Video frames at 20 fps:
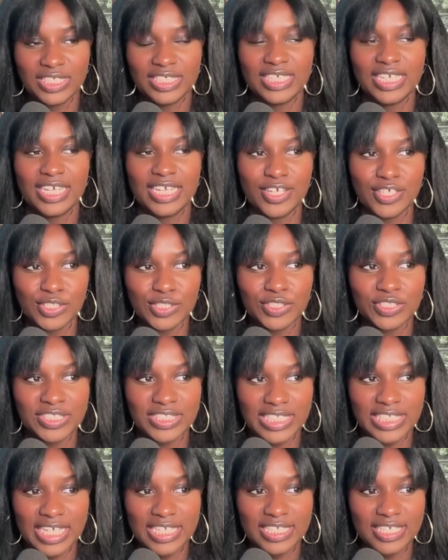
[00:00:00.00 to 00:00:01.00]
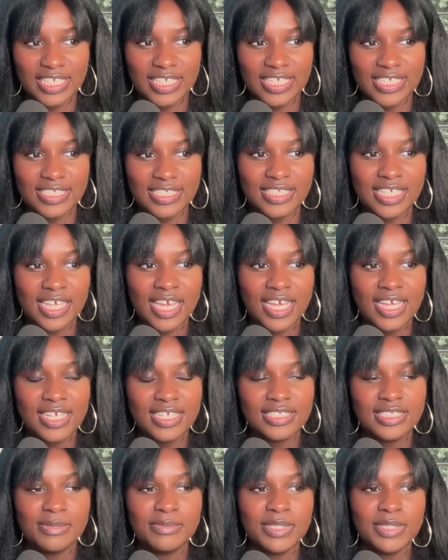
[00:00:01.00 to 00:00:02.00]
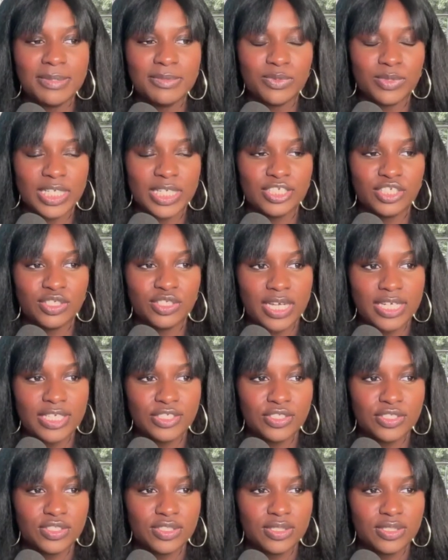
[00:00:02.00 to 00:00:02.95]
And I understand it, because sometimes when I try to